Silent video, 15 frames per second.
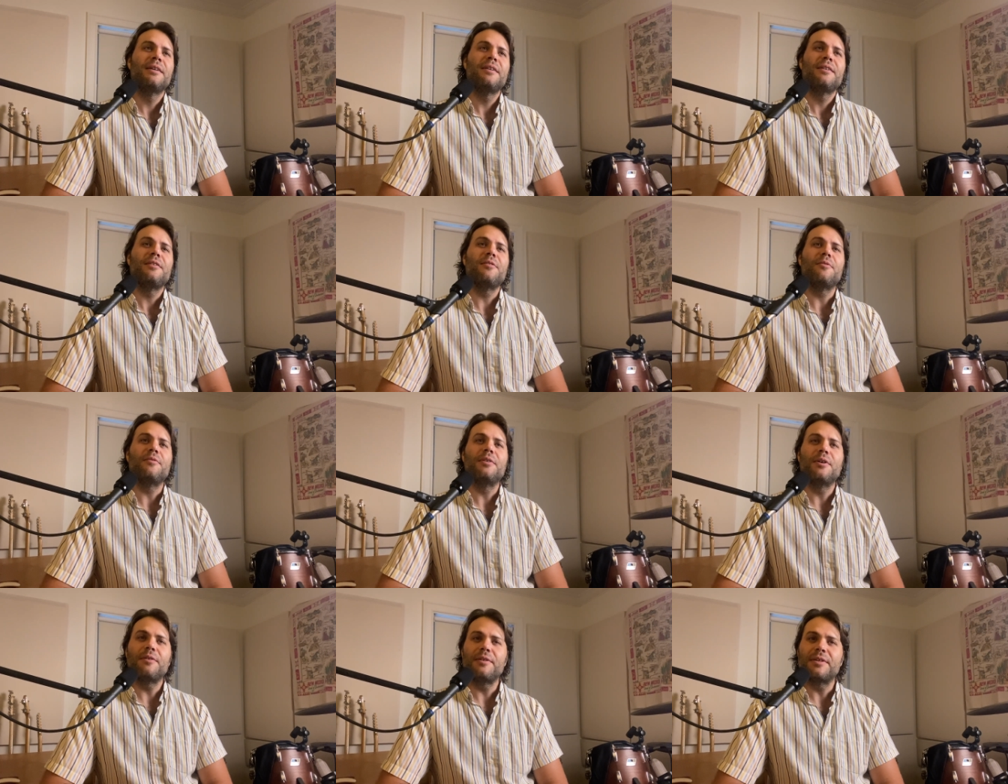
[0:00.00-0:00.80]
you'll
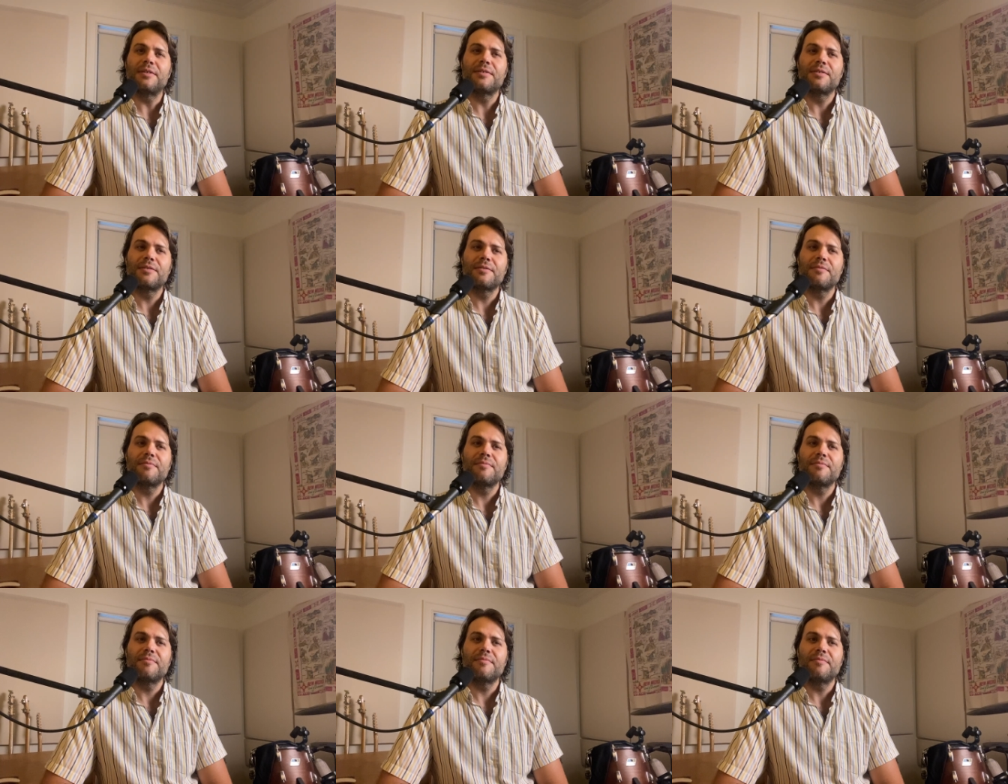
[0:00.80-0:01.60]
notice
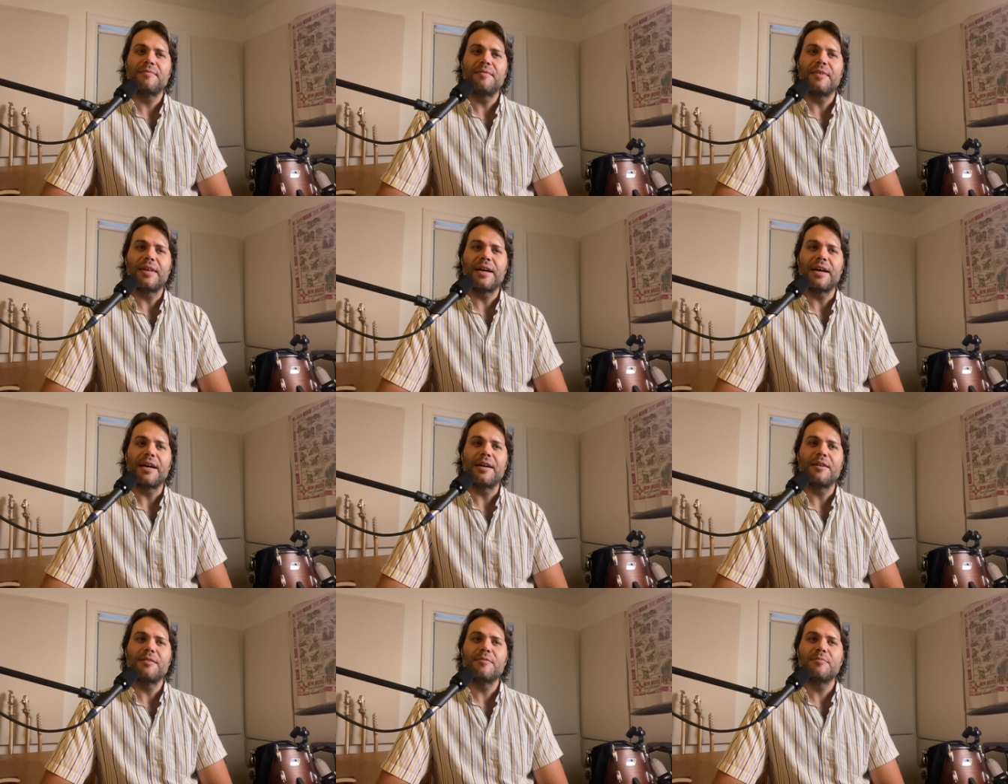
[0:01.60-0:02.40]

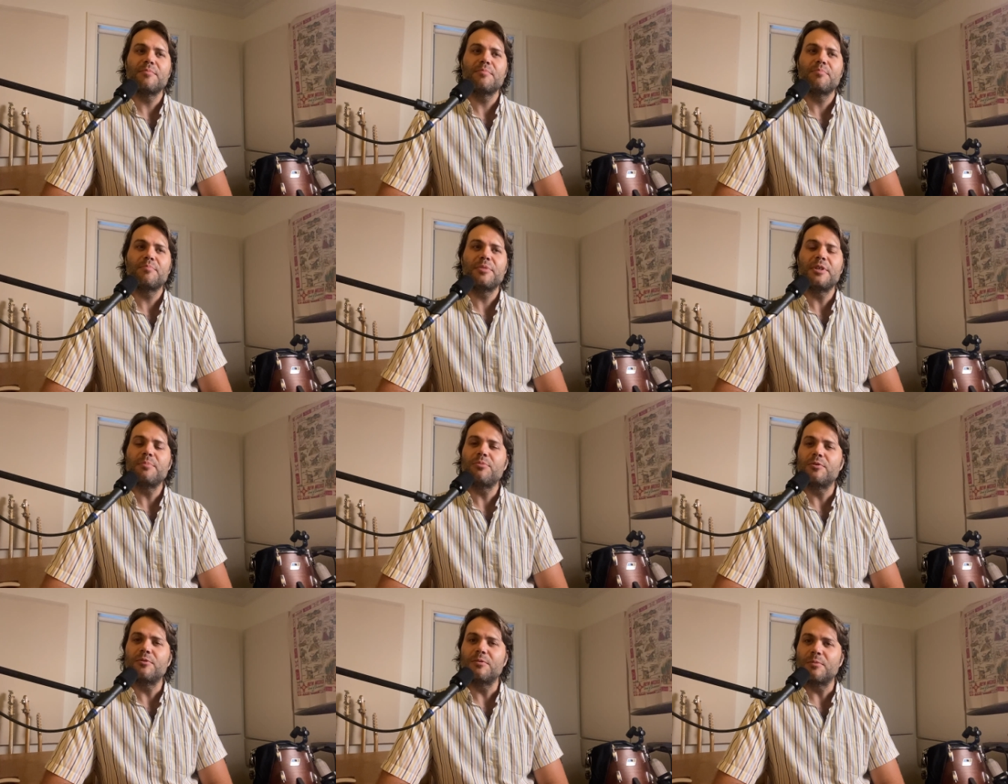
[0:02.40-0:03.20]
that
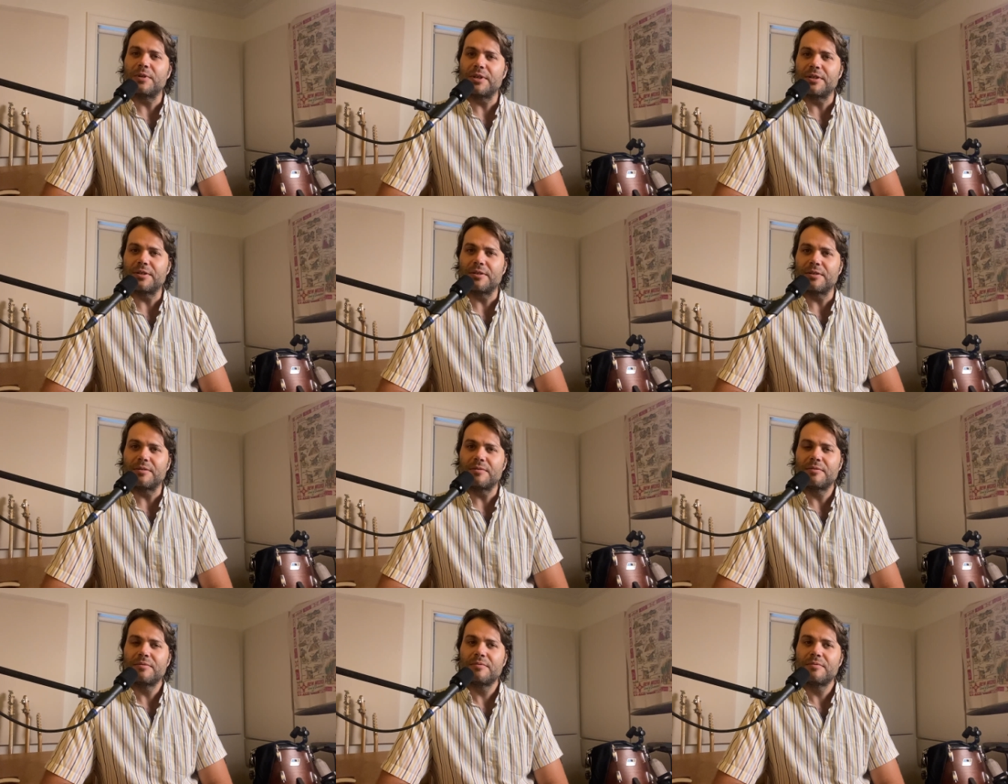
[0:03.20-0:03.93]
people will